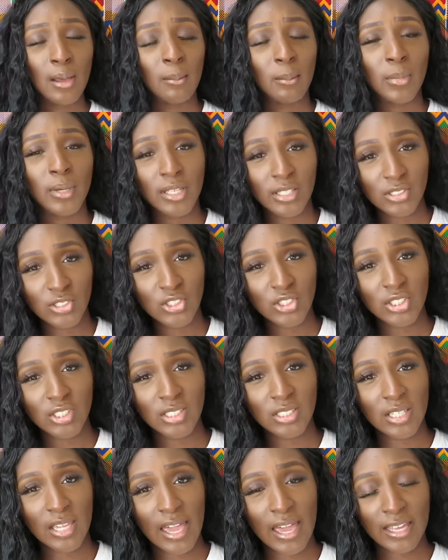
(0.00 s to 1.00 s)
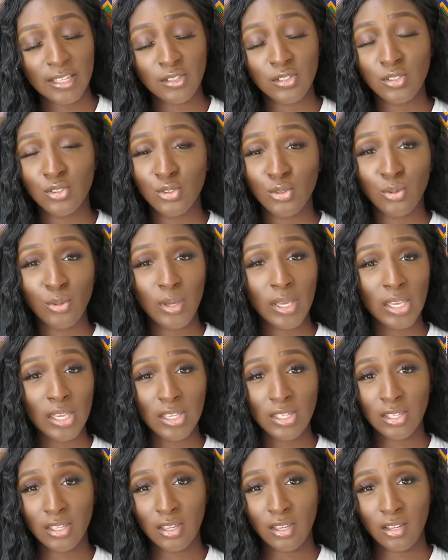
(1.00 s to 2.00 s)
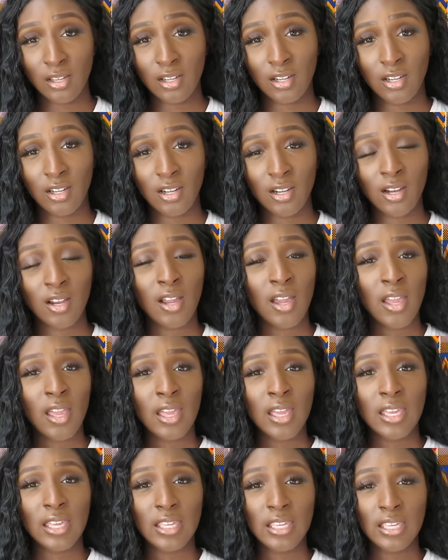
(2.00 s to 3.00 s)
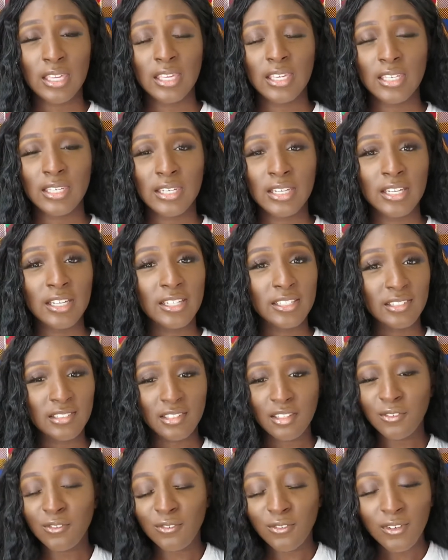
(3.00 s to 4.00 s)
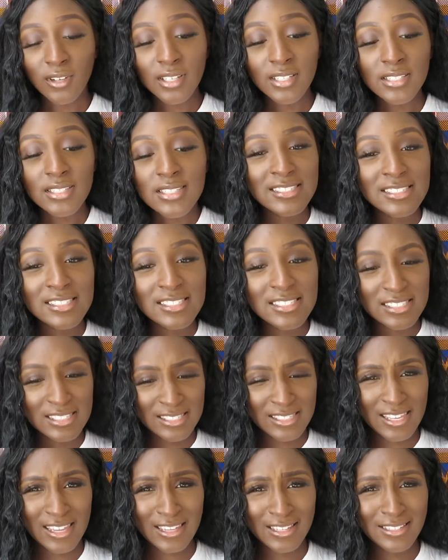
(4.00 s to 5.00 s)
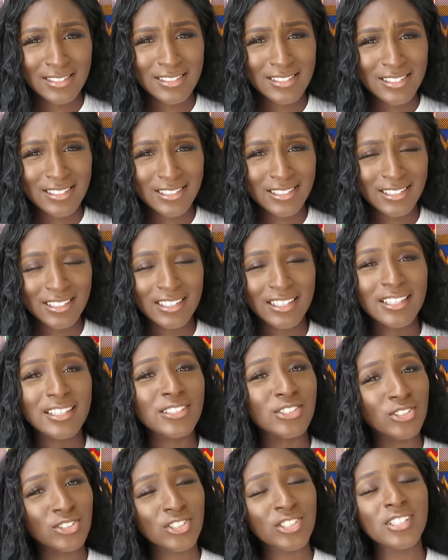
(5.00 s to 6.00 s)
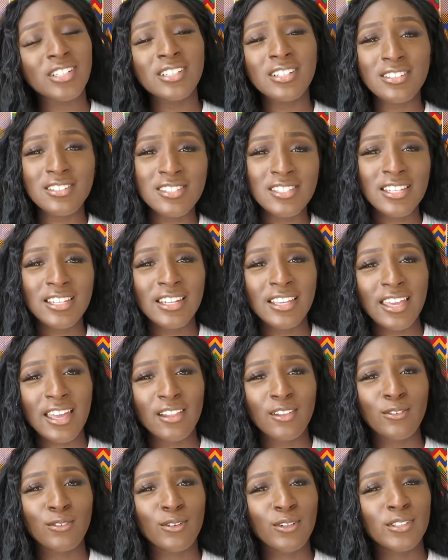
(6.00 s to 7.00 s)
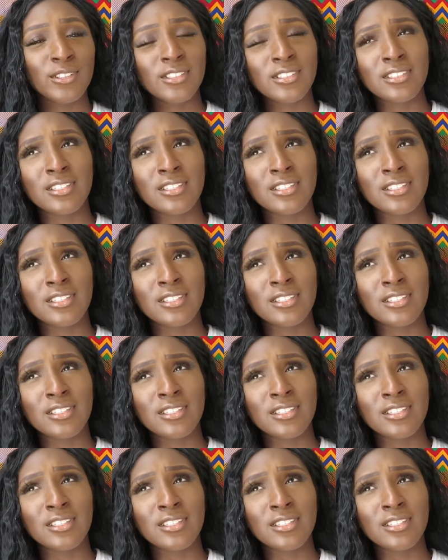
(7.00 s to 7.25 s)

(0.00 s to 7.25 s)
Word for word: but she had to do a year in a different state she could have stayed in California.